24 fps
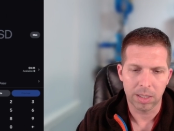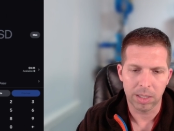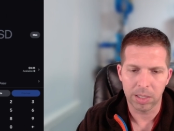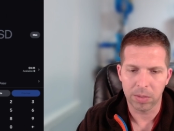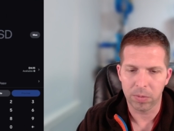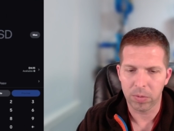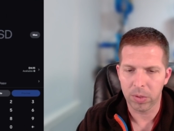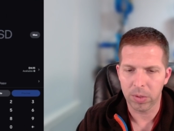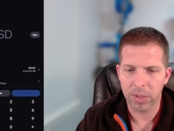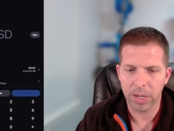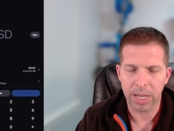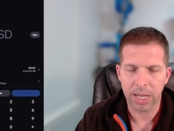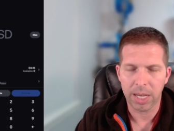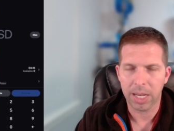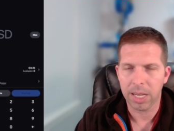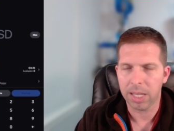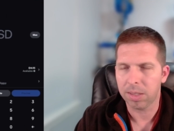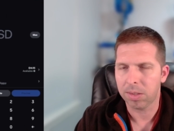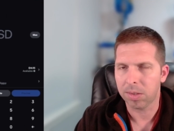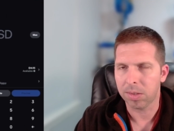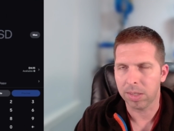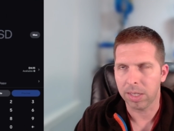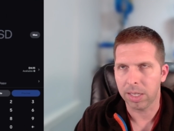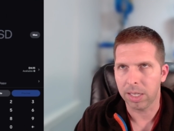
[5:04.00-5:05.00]
if you had,
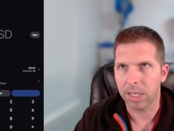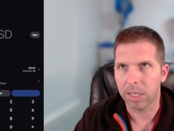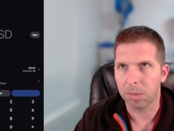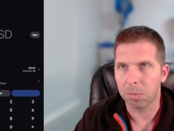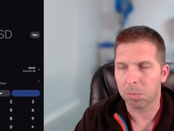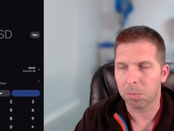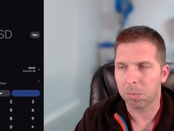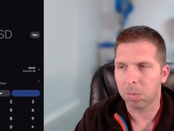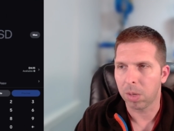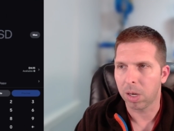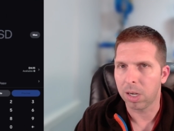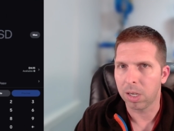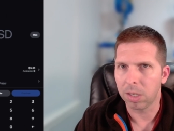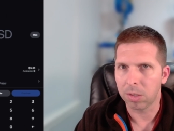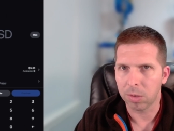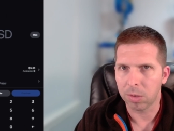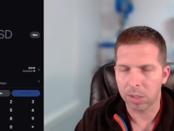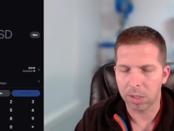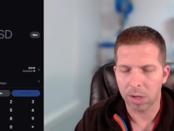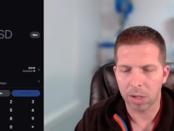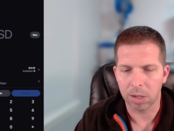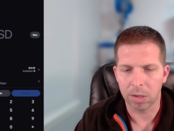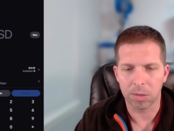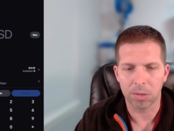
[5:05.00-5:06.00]
say, one hundred
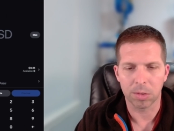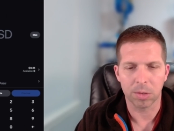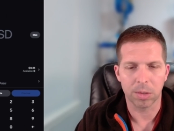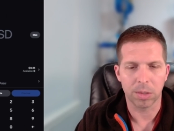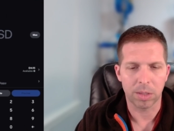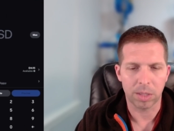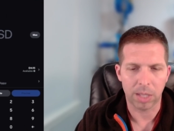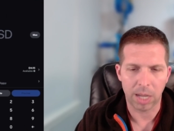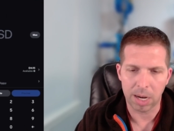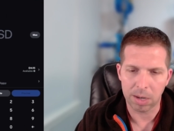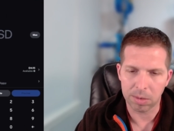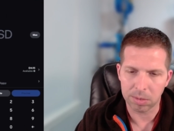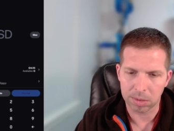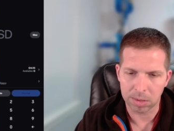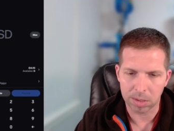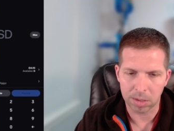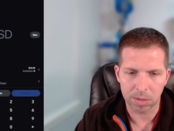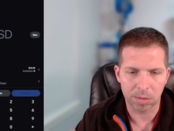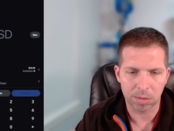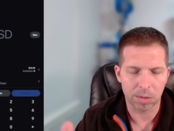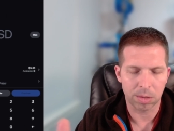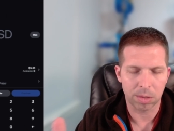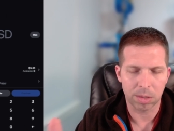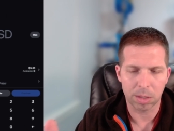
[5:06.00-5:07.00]
dollars or one thousand
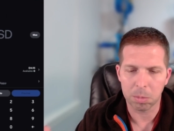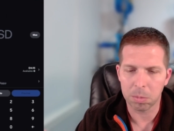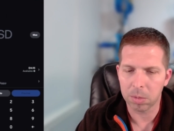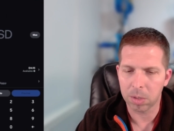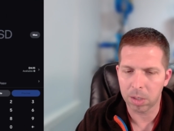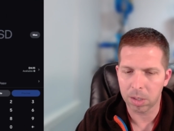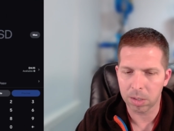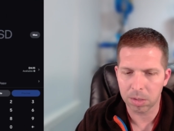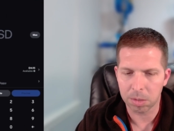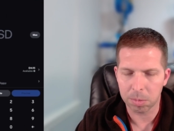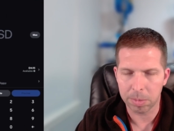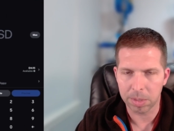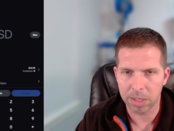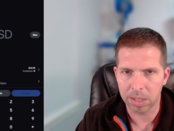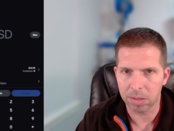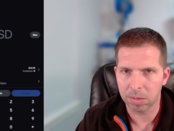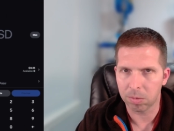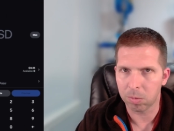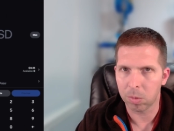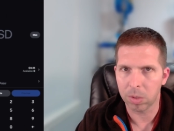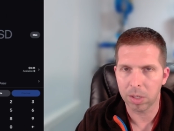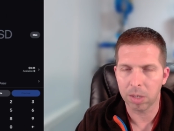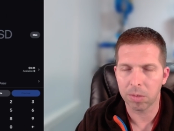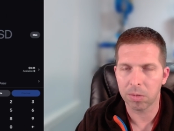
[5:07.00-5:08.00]
dollars or some large amount,
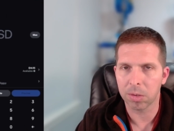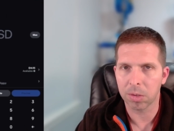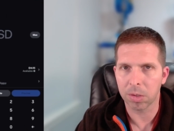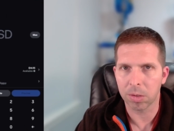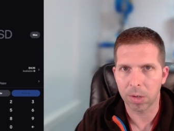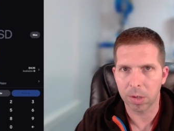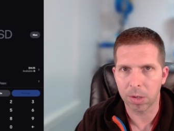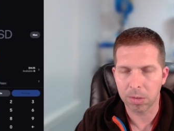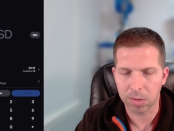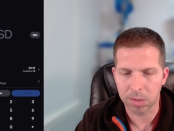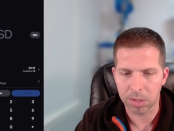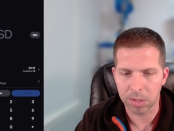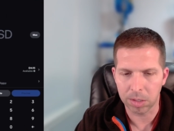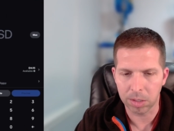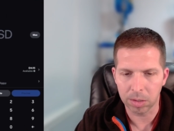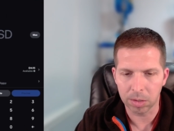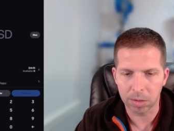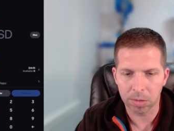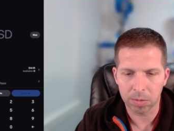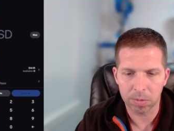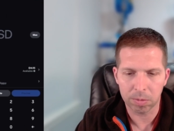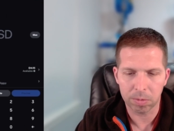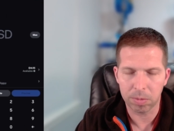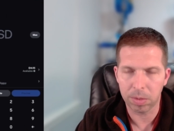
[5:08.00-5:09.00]
whatever's large to
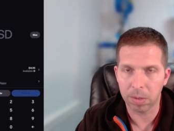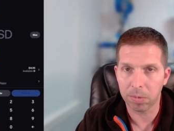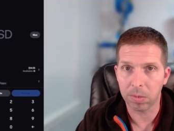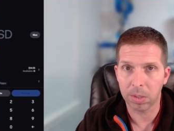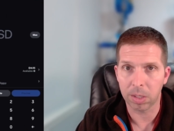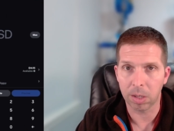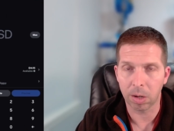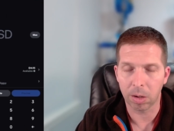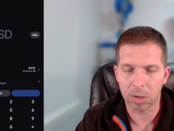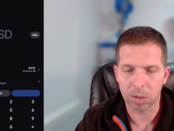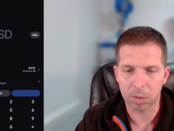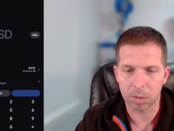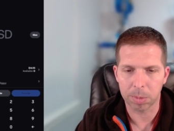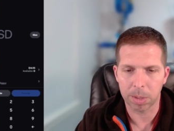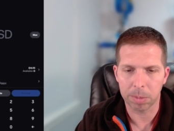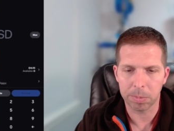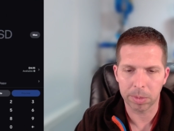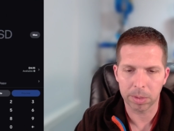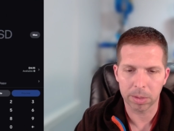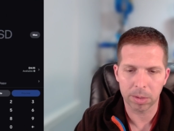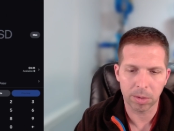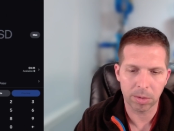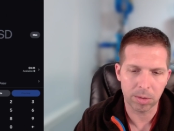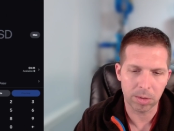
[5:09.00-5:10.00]
you, fifty dollars might be
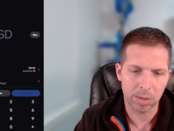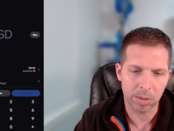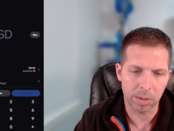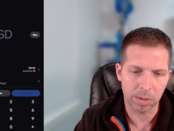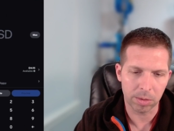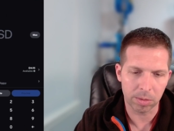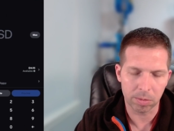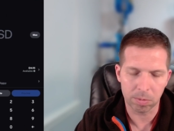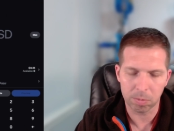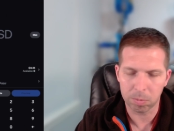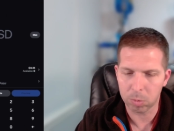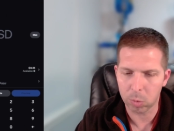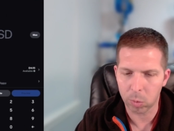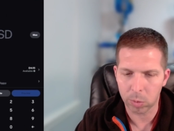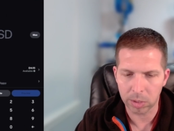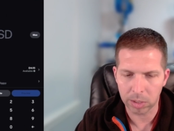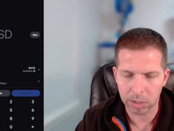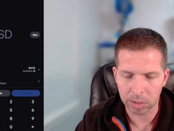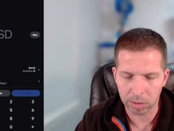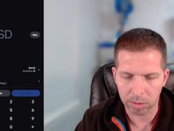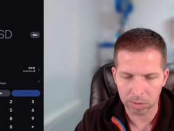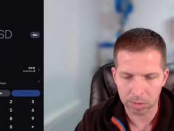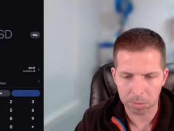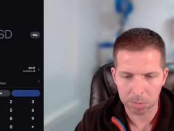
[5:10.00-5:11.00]
large to you, twenty
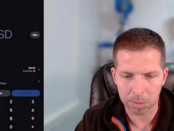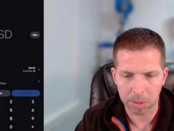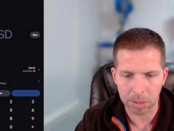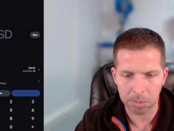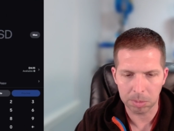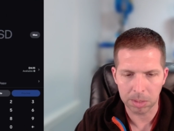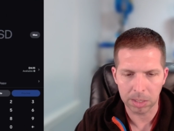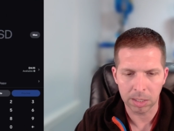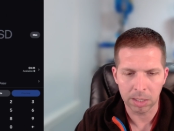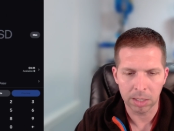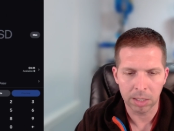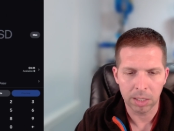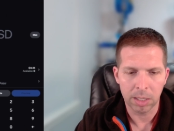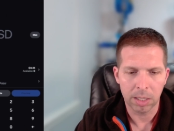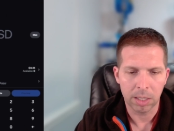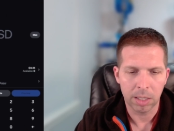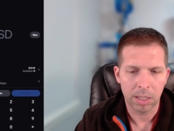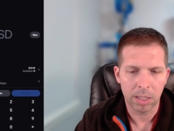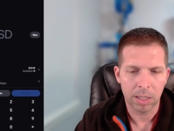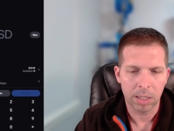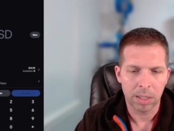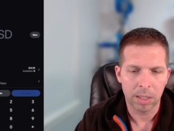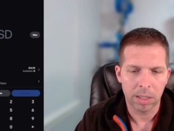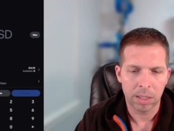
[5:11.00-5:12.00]
dollars might be,
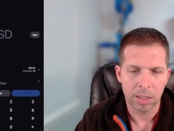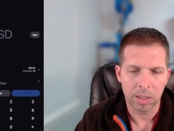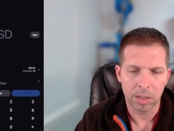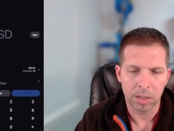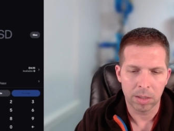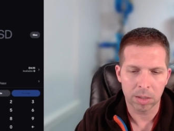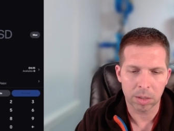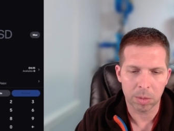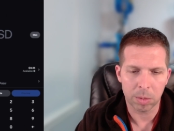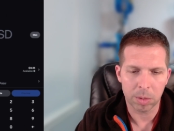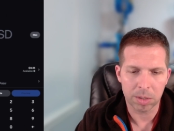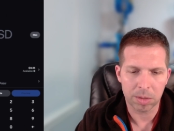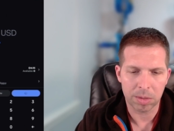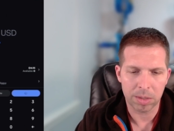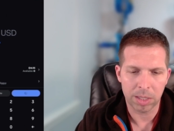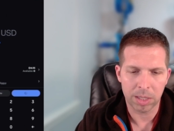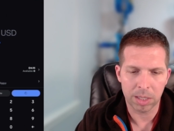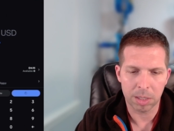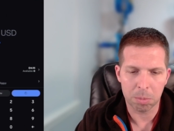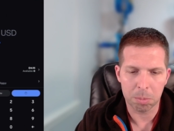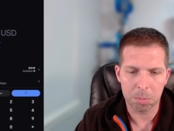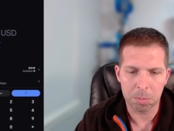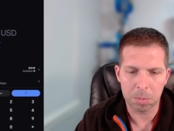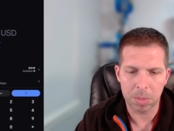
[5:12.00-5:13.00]
you're gonna send
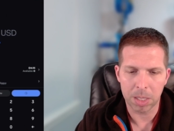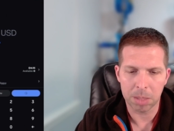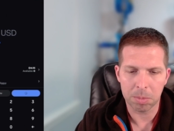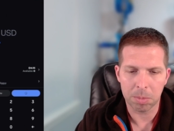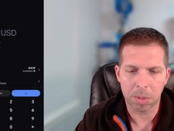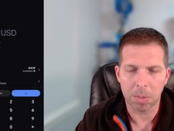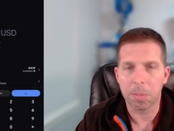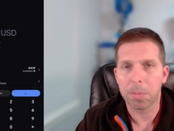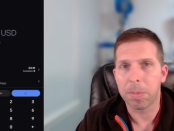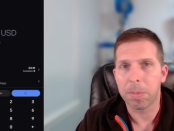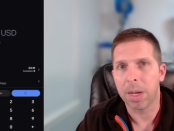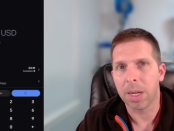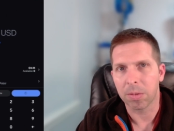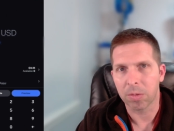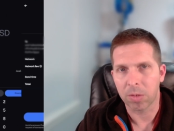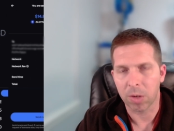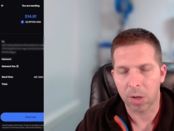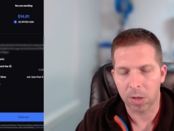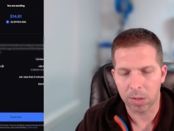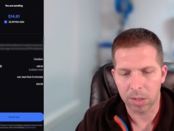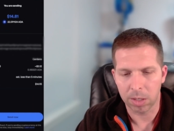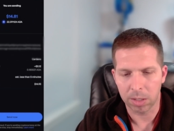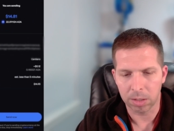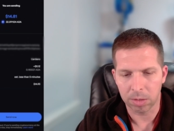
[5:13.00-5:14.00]
the minimum amount of
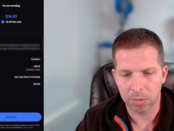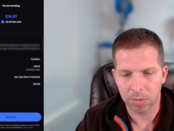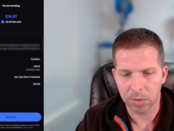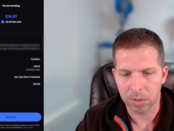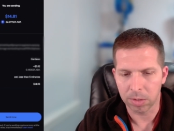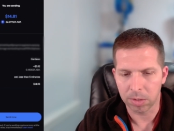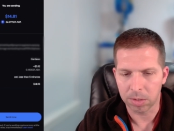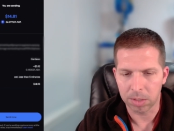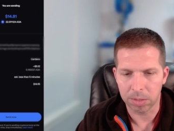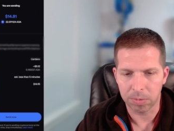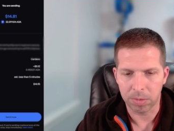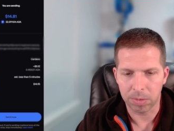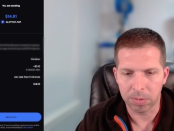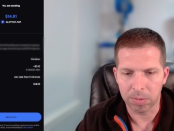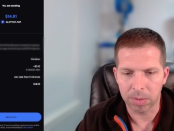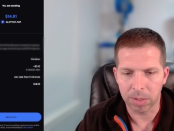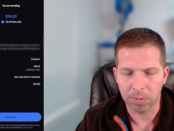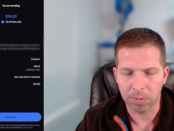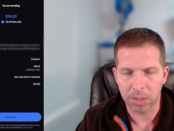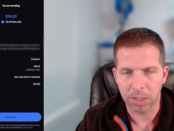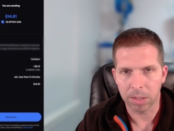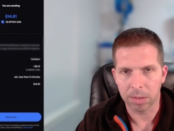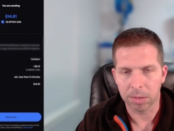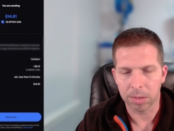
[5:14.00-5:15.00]
Cardano first if you've
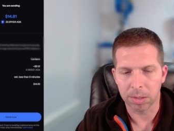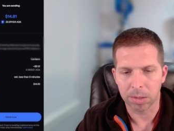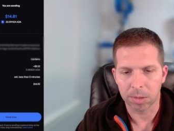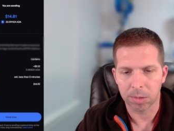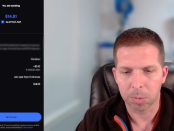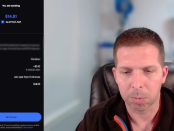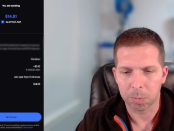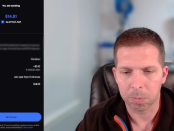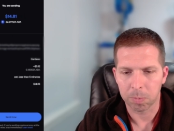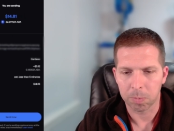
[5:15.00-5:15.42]
never done this.